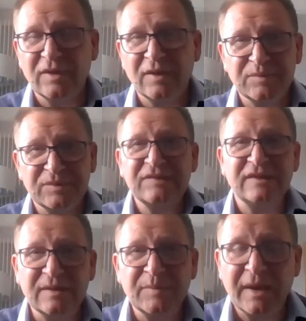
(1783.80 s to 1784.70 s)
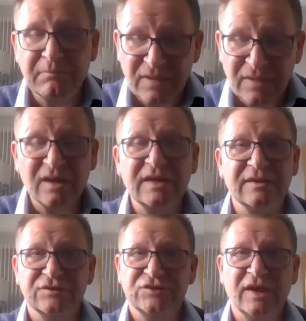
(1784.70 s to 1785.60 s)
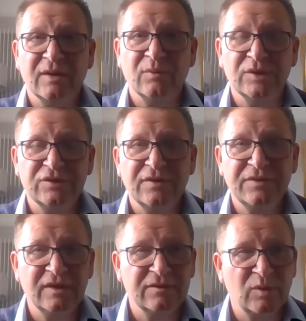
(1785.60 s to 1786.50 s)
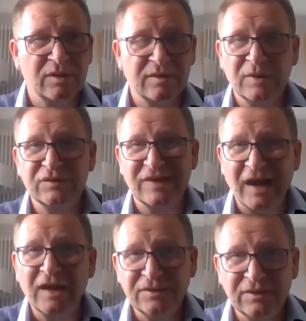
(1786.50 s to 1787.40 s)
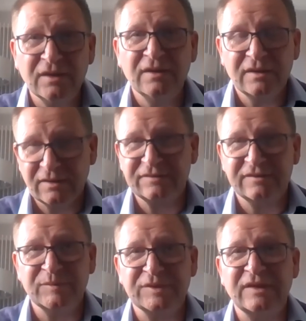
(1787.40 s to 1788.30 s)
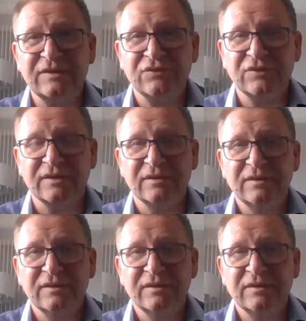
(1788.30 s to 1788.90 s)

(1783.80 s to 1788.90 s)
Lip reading: obsessing about market share, which I think is one of the most un-customer-centric